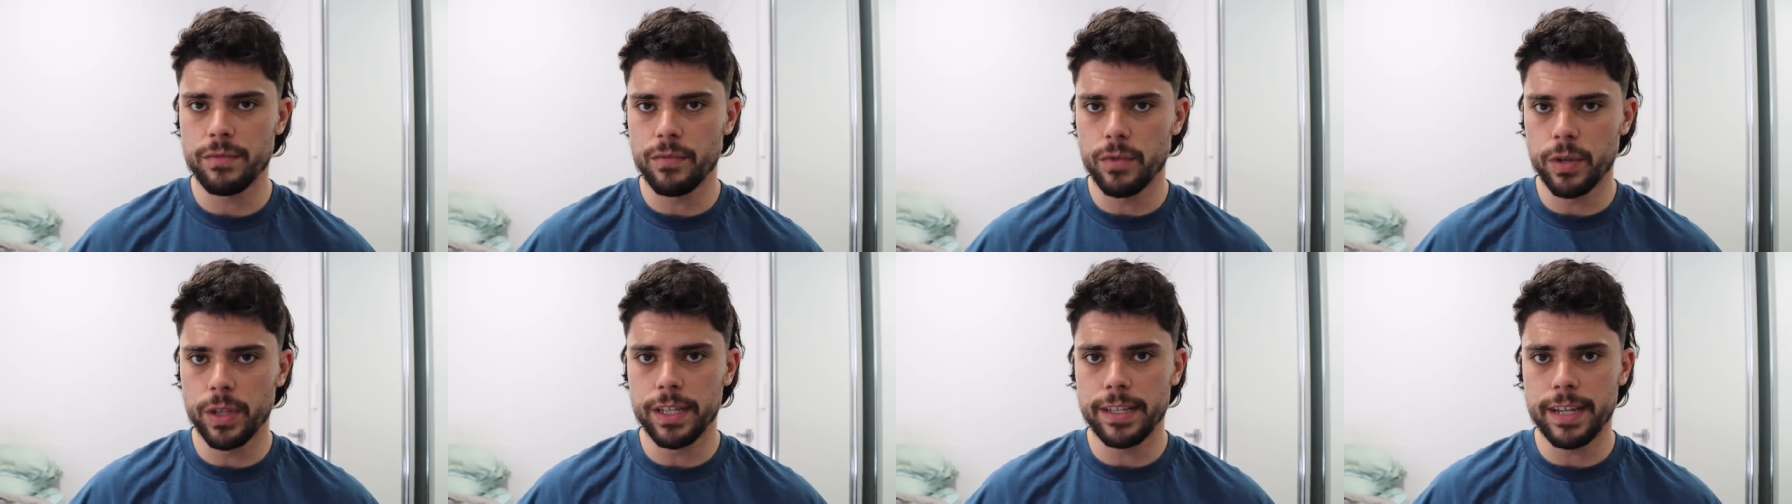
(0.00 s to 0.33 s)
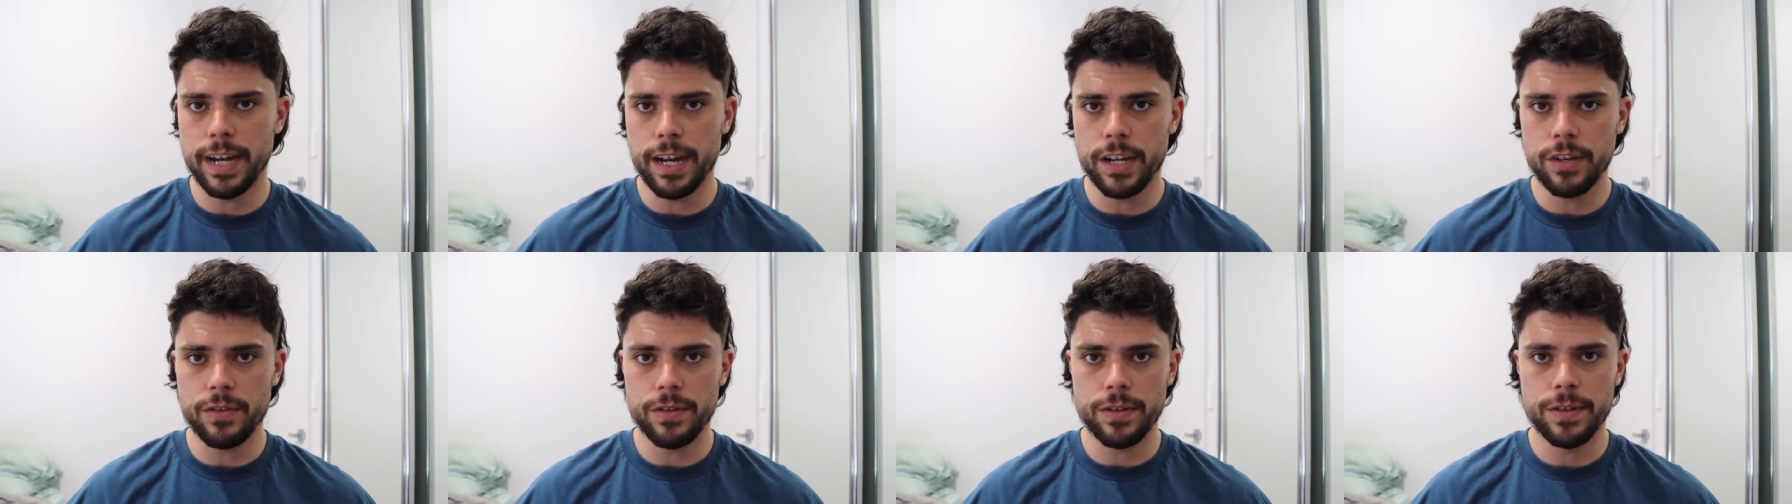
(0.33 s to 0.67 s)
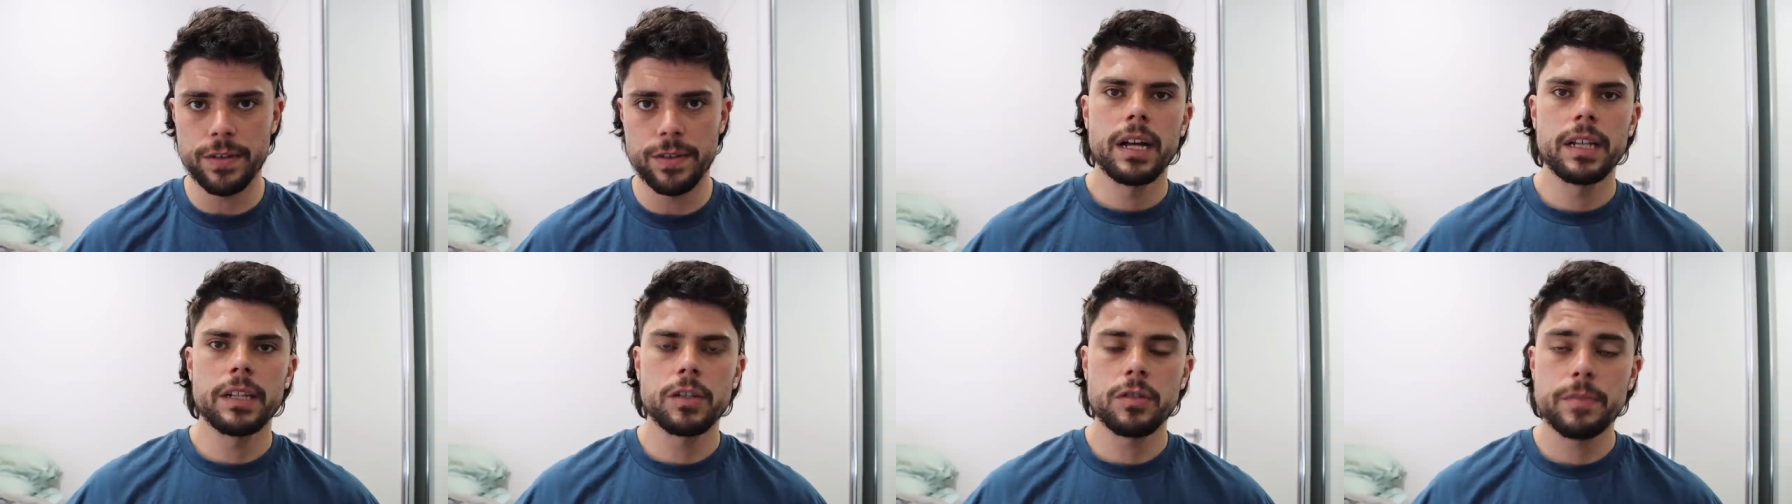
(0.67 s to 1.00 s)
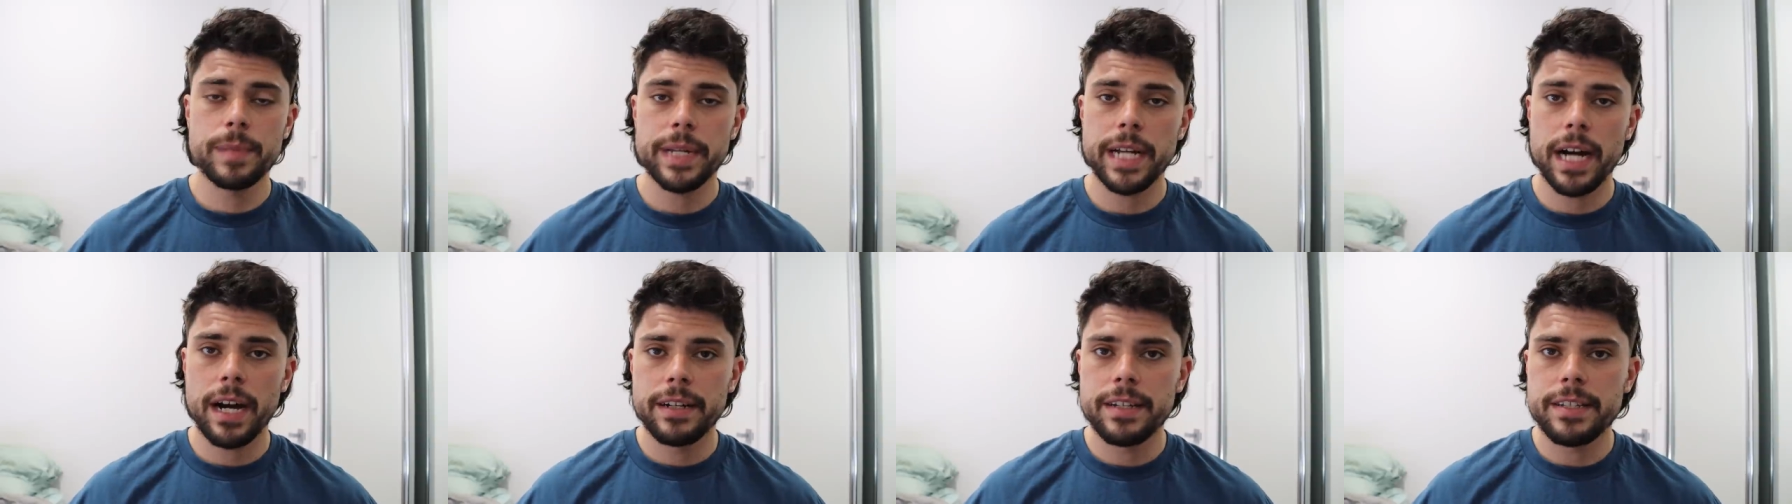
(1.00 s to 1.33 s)
really dangerous. A little
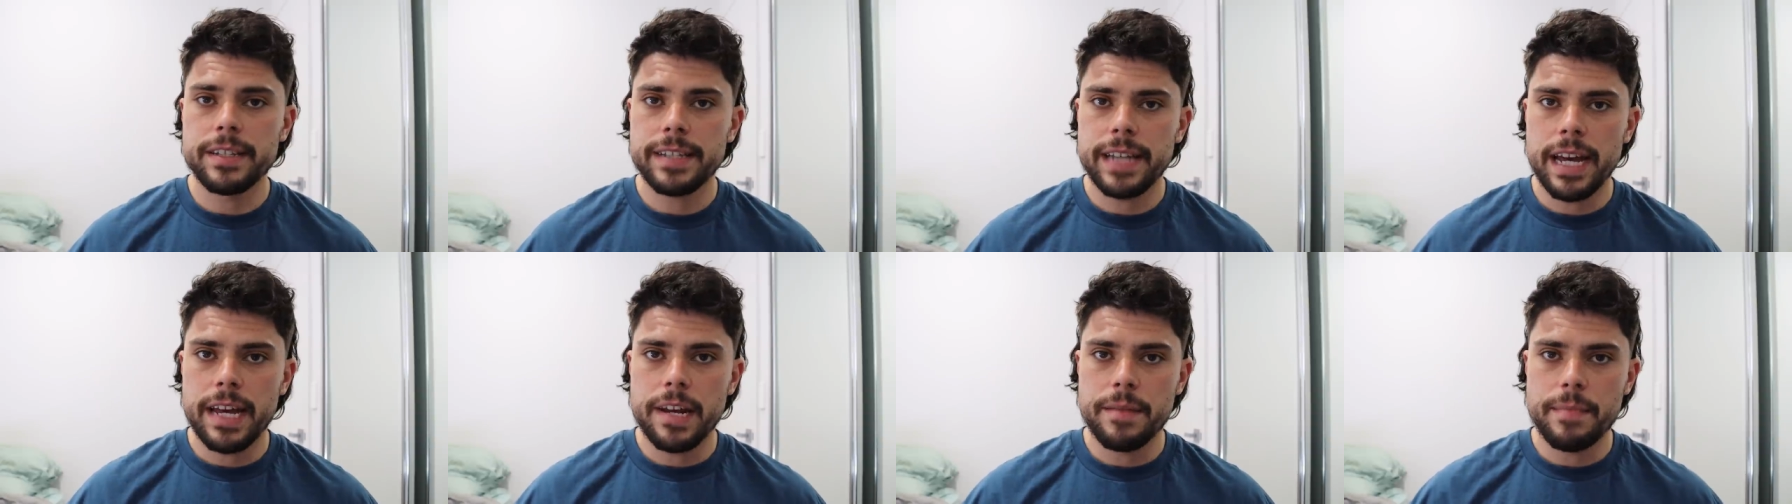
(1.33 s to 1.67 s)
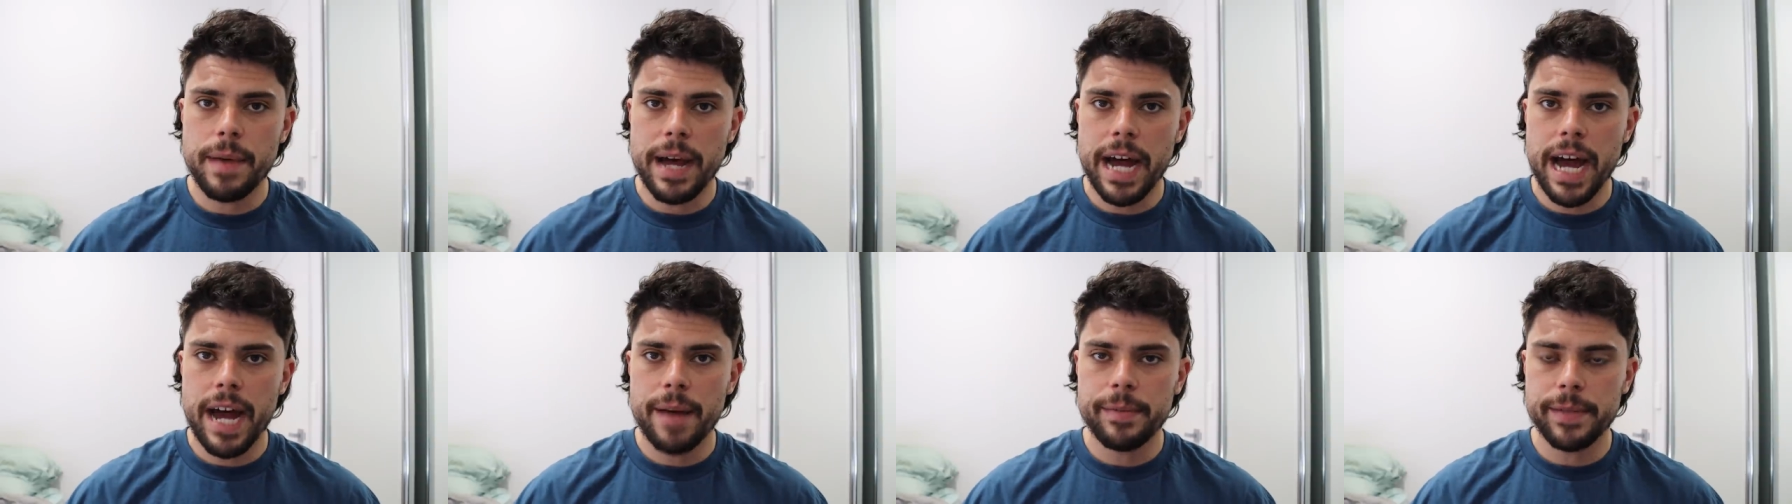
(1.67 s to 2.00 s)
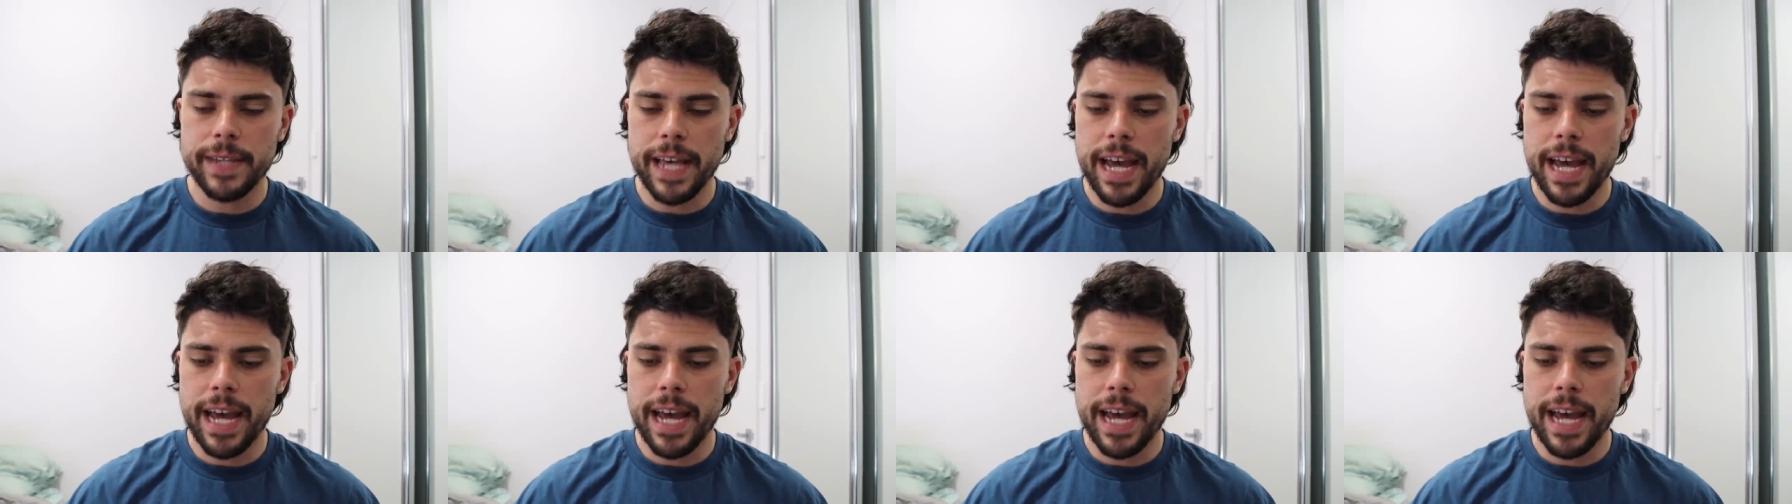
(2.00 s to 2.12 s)
bit understated perhaps